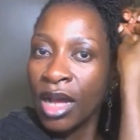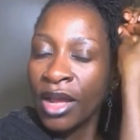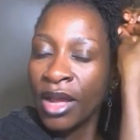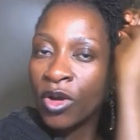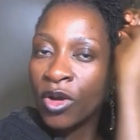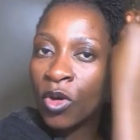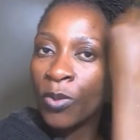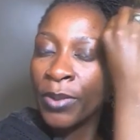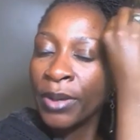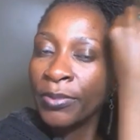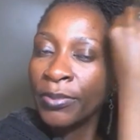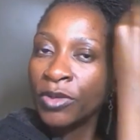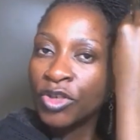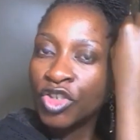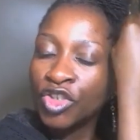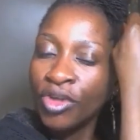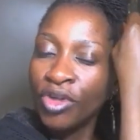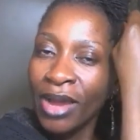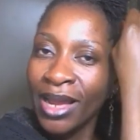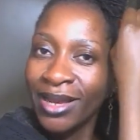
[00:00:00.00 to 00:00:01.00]
I hope I'm
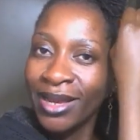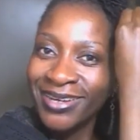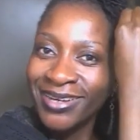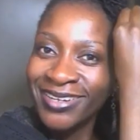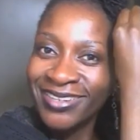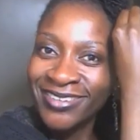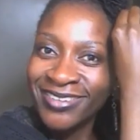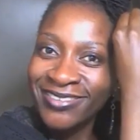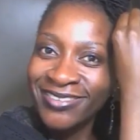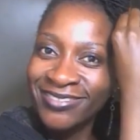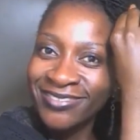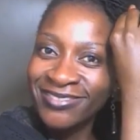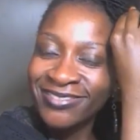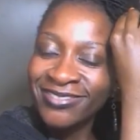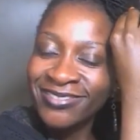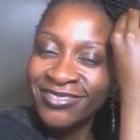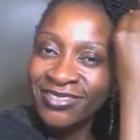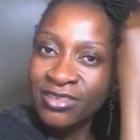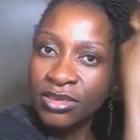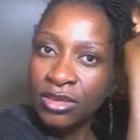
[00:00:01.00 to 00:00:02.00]
on track.
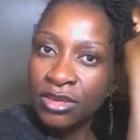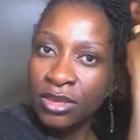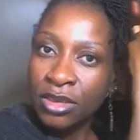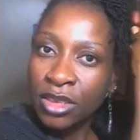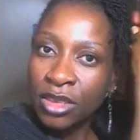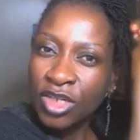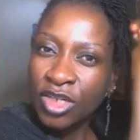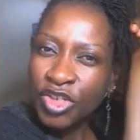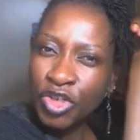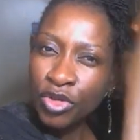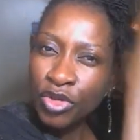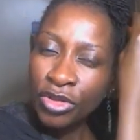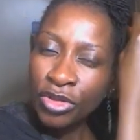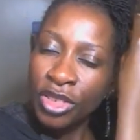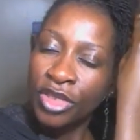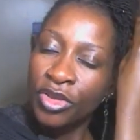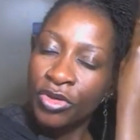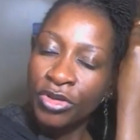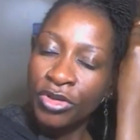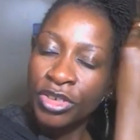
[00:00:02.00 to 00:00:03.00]
Do you
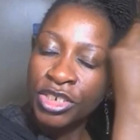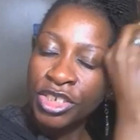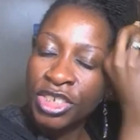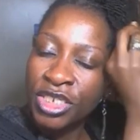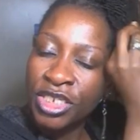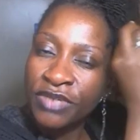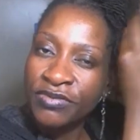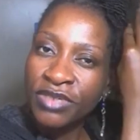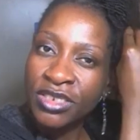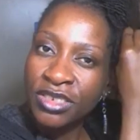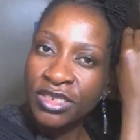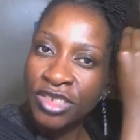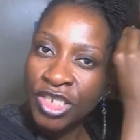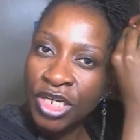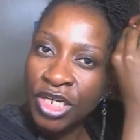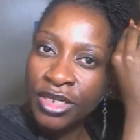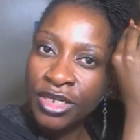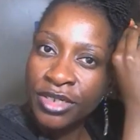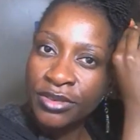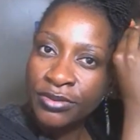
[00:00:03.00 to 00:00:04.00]
think you could achieve this
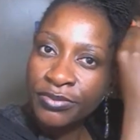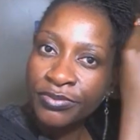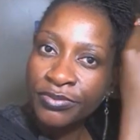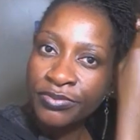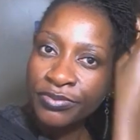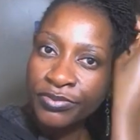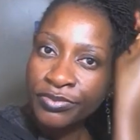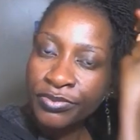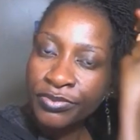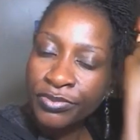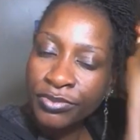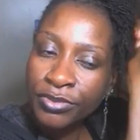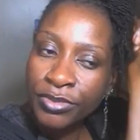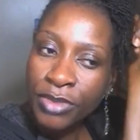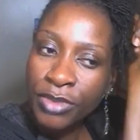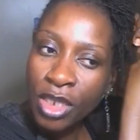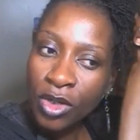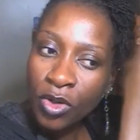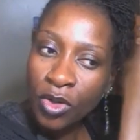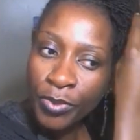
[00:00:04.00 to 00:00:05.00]
style?
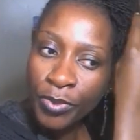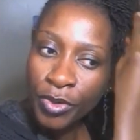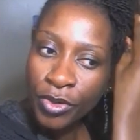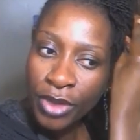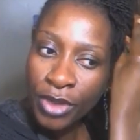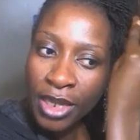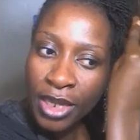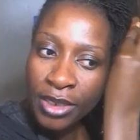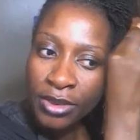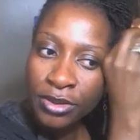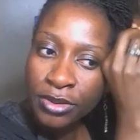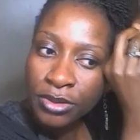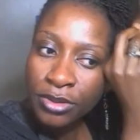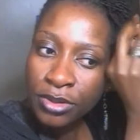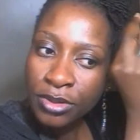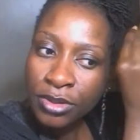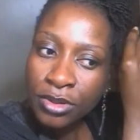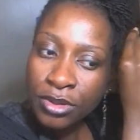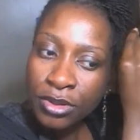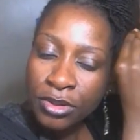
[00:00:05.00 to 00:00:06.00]
I hope you can.
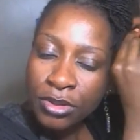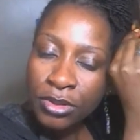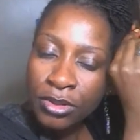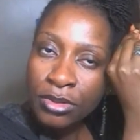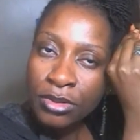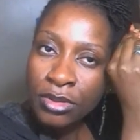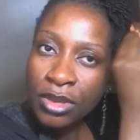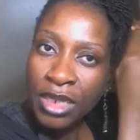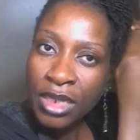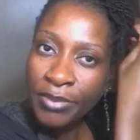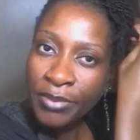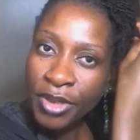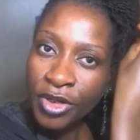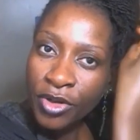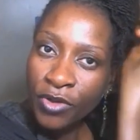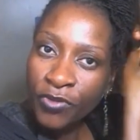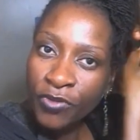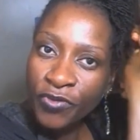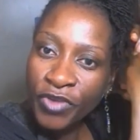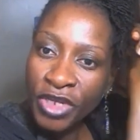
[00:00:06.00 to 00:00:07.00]
Let me
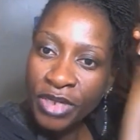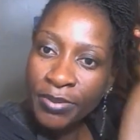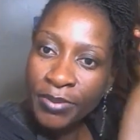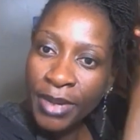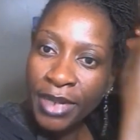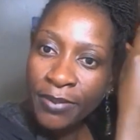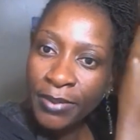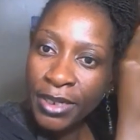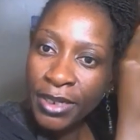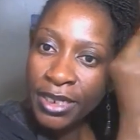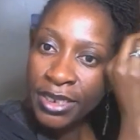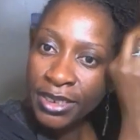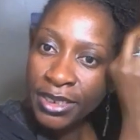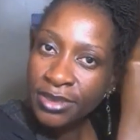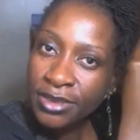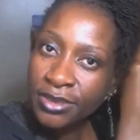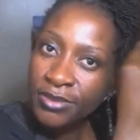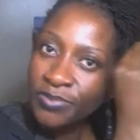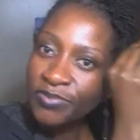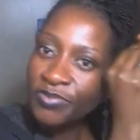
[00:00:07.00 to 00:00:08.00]
know. Feedback,
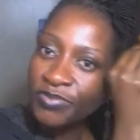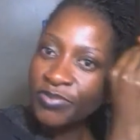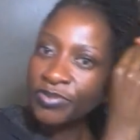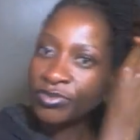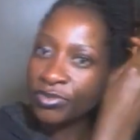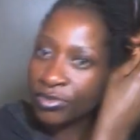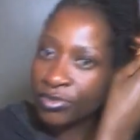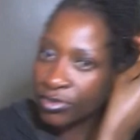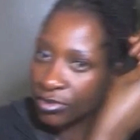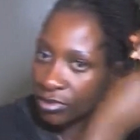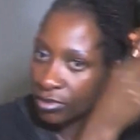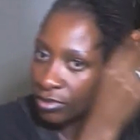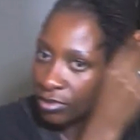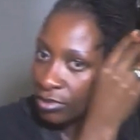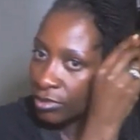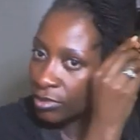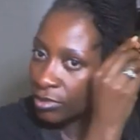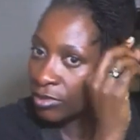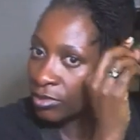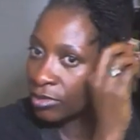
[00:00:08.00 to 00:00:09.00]
please.
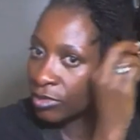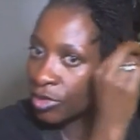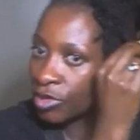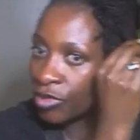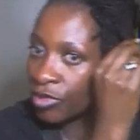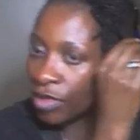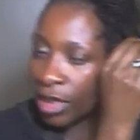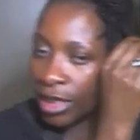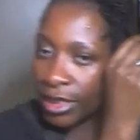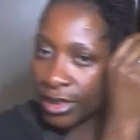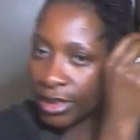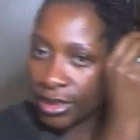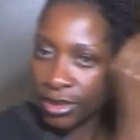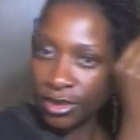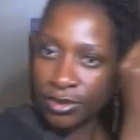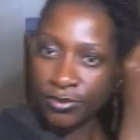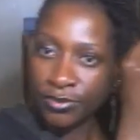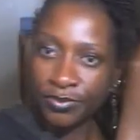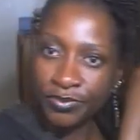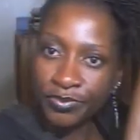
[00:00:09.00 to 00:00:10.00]

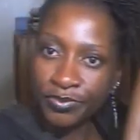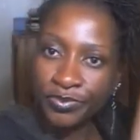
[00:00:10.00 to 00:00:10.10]
Right.